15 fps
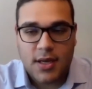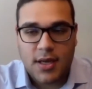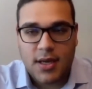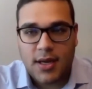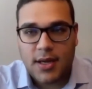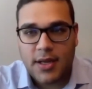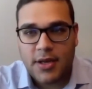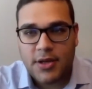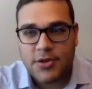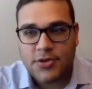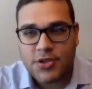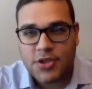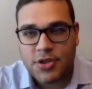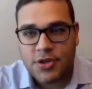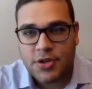And
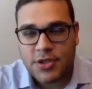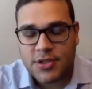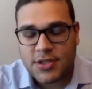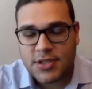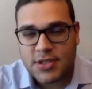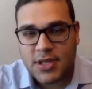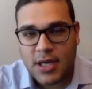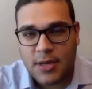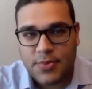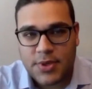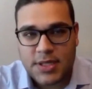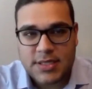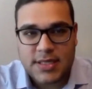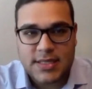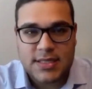insurance
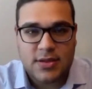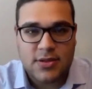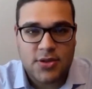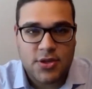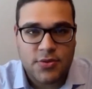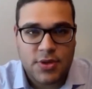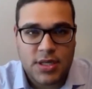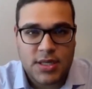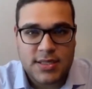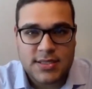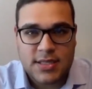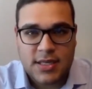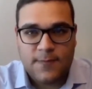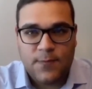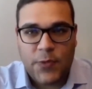companies, they sell annuities.